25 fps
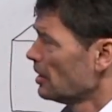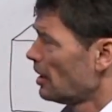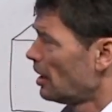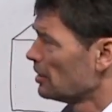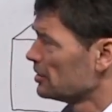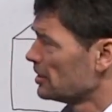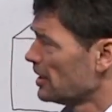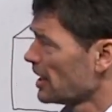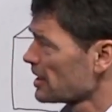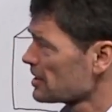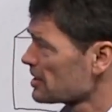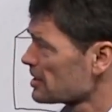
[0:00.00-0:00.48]

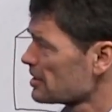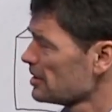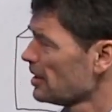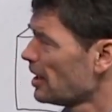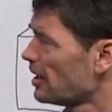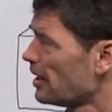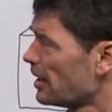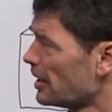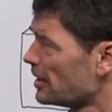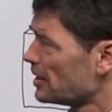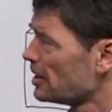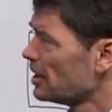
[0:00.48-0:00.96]
On the next
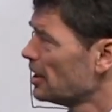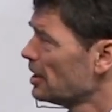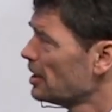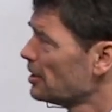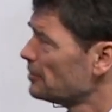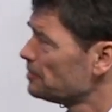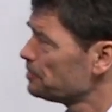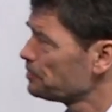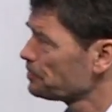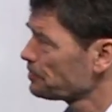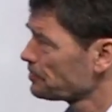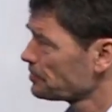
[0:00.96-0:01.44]
slide,
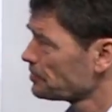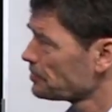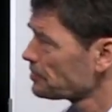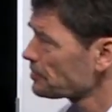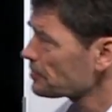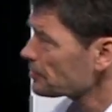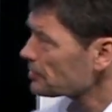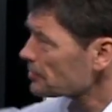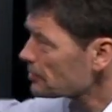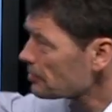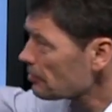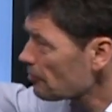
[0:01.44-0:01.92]

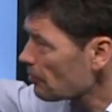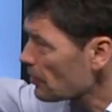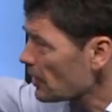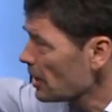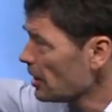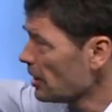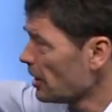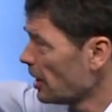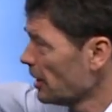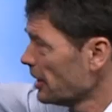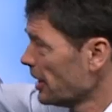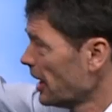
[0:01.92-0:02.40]

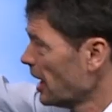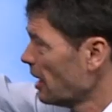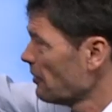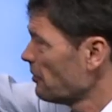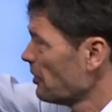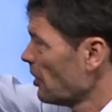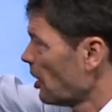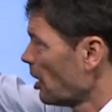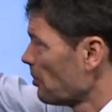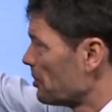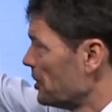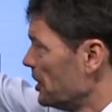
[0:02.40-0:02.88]
I
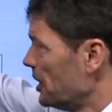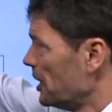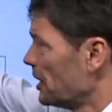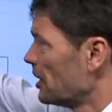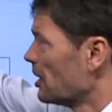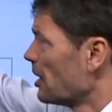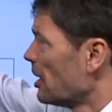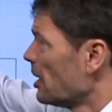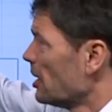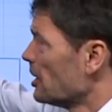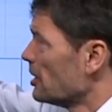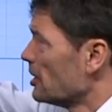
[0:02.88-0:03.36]
have up
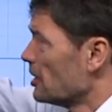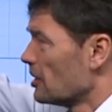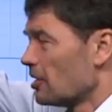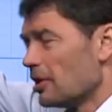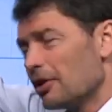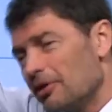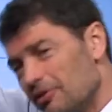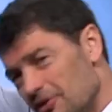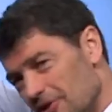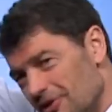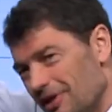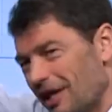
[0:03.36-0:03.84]
here,
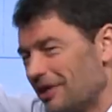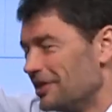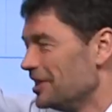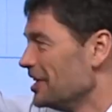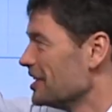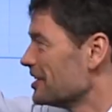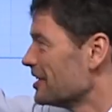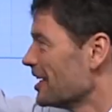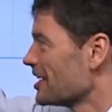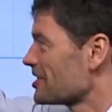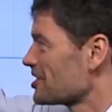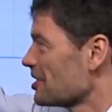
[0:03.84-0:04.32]
I
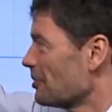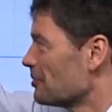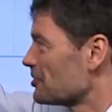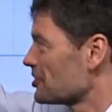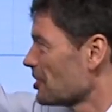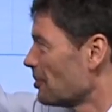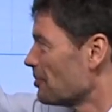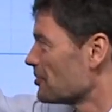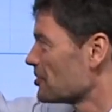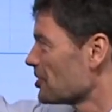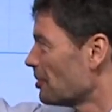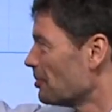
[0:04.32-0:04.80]
need that some
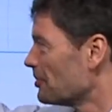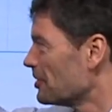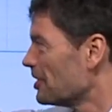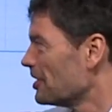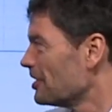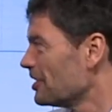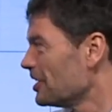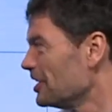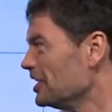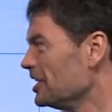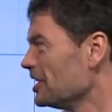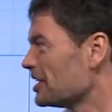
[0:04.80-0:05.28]

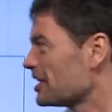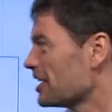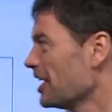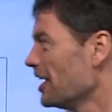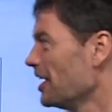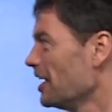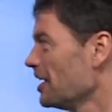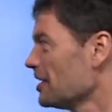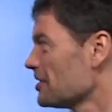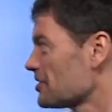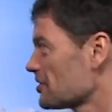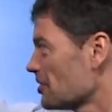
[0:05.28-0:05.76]
heat
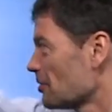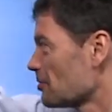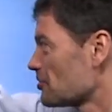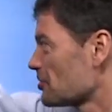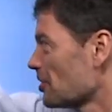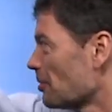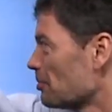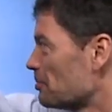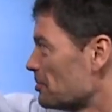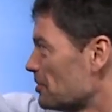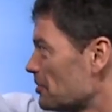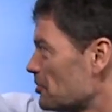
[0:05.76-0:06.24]
gain, so
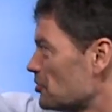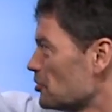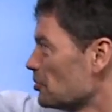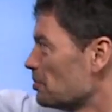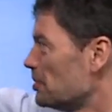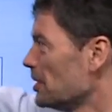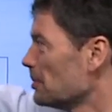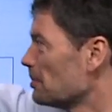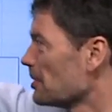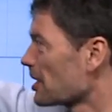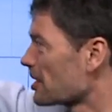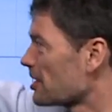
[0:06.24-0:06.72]
two
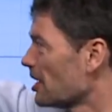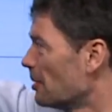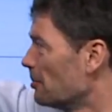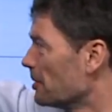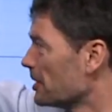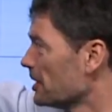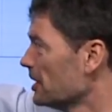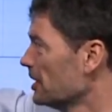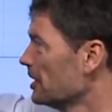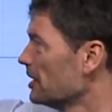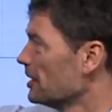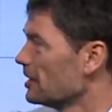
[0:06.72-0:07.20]
people are
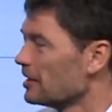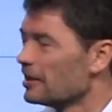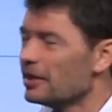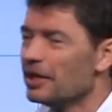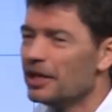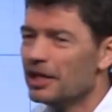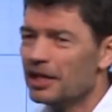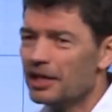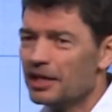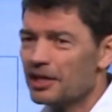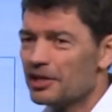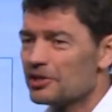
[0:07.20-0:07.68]
coming in,
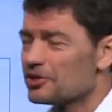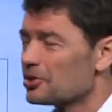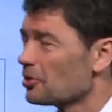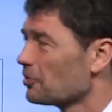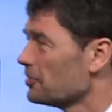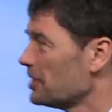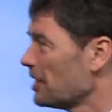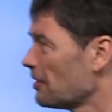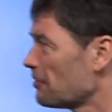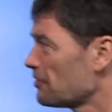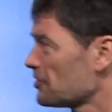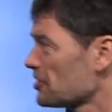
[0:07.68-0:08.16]
so
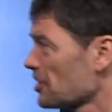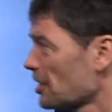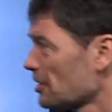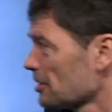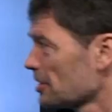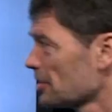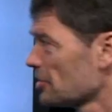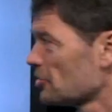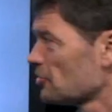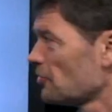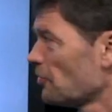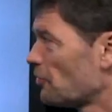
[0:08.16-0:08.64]
we have
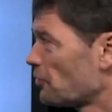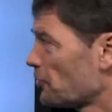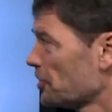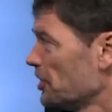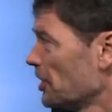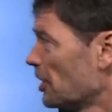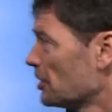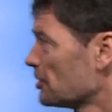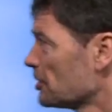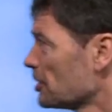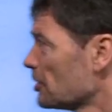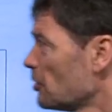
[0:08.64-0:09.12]
suddenly
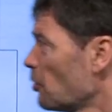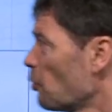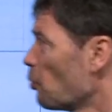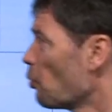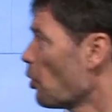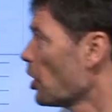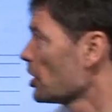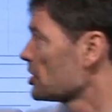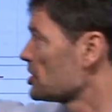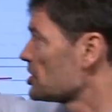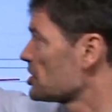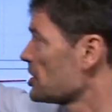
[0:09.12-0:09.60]
300
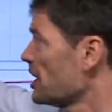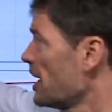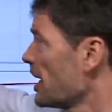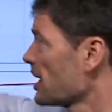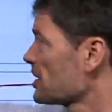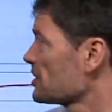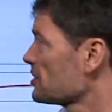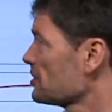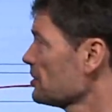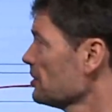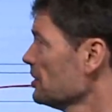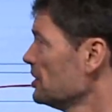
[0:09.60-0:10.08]
watts
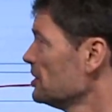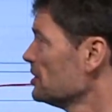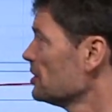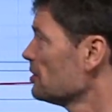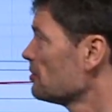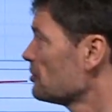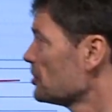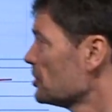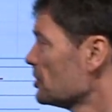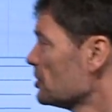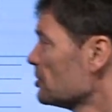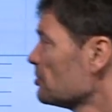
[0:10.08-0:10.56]
extra in
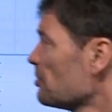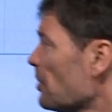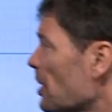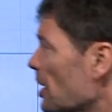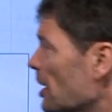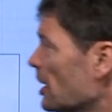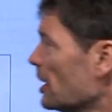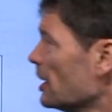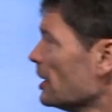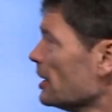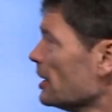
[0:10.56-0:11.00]
the room.